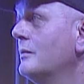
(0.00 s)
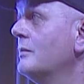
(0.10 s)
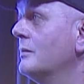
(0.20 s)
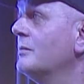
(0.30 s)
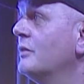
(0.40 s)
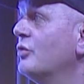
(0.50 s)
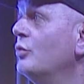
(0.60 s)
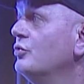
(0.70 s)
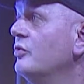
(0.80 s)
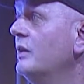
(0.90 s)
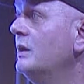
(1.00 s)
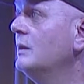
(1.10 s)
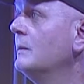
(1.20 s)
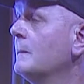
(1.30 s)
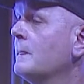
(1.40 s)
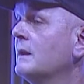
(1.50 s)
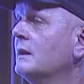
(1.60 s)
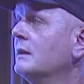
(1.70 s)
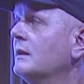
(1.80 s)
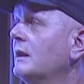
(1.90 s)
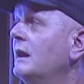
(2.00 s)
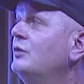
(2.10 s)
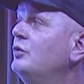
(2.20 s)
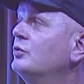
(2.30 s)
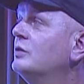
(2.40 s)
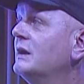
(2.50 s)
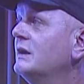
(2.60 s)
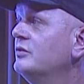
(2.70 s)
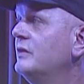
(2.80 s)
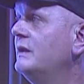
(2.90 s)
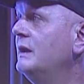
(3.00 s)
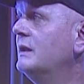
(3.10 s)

the solution set and to utilize the data.